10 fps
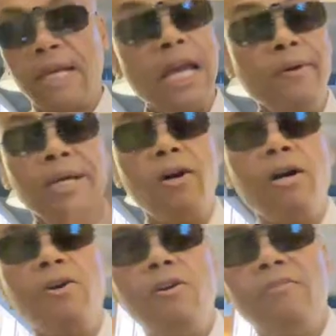Hairy
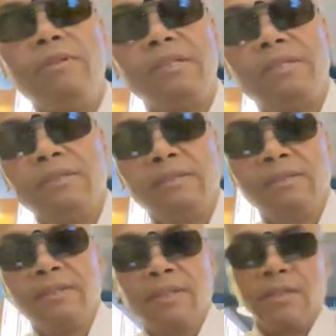all over,
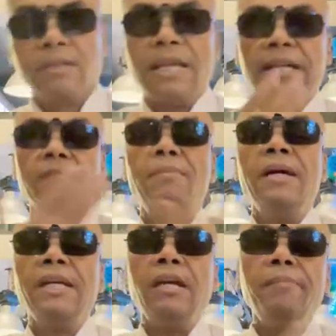like a
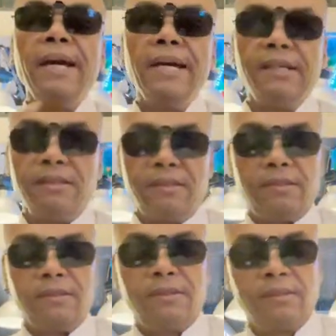monkey man.
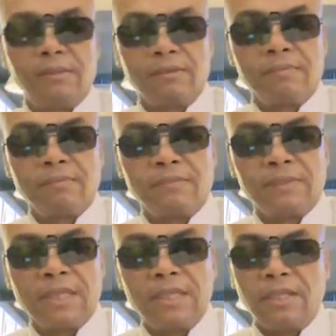
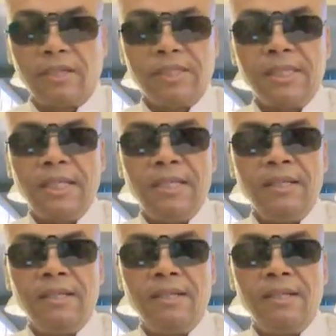Y'all see it?